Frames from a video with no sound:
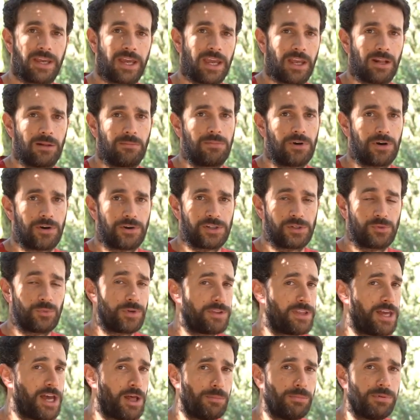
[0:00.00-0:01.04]
the handlebars
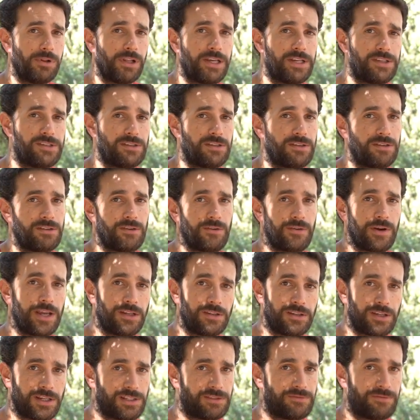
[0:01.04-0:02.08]
without placing their
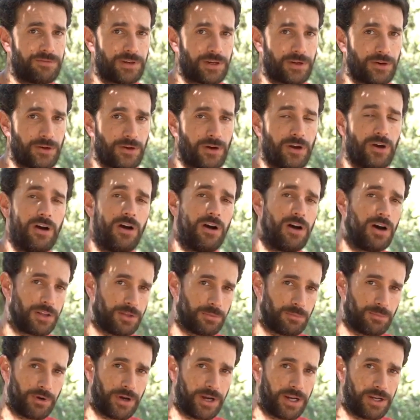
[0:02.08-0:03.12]
index finger
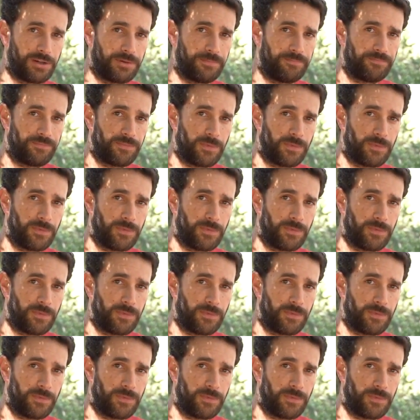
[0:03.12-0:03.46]
on the brake.